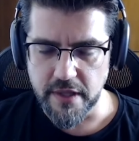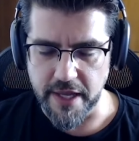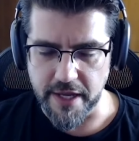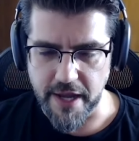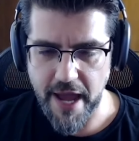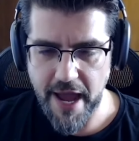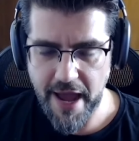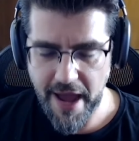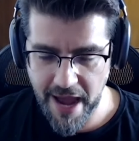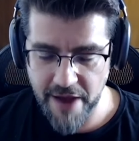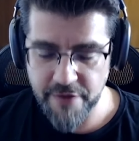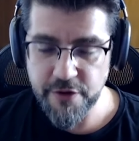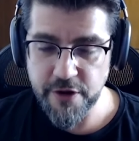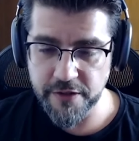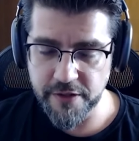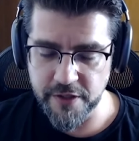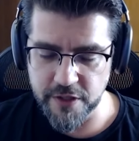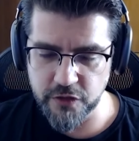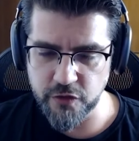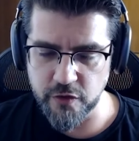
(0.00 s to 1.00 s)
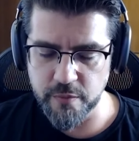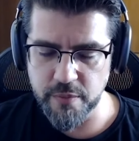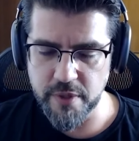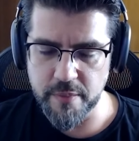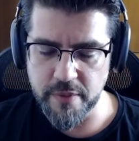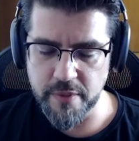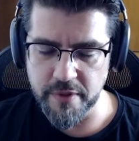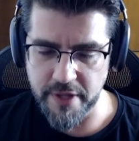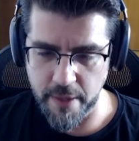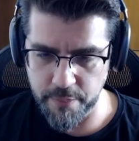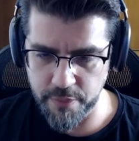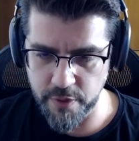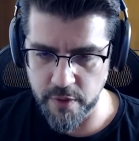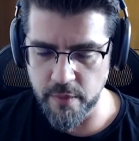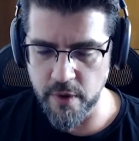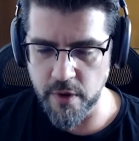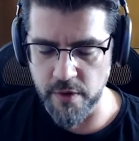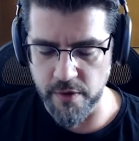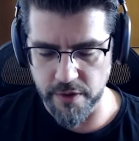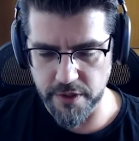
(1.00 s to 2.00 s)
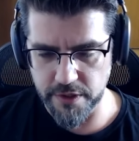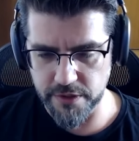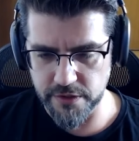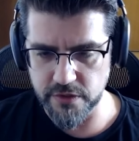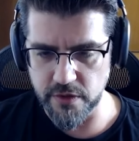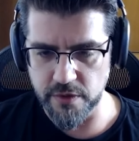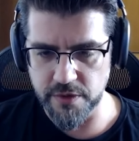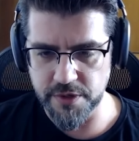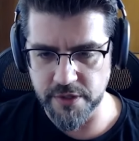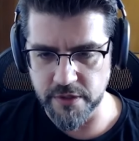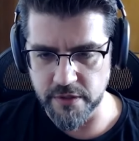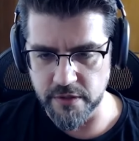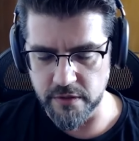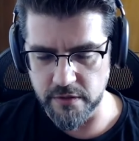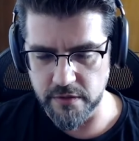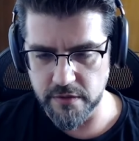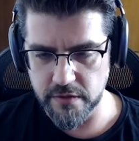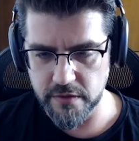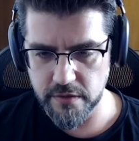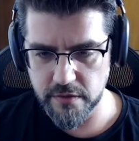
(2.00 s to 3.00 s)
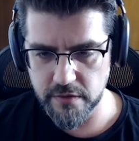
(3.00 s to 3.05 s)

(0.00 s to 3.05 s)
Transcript: Like I, have heard this from people that promote custodial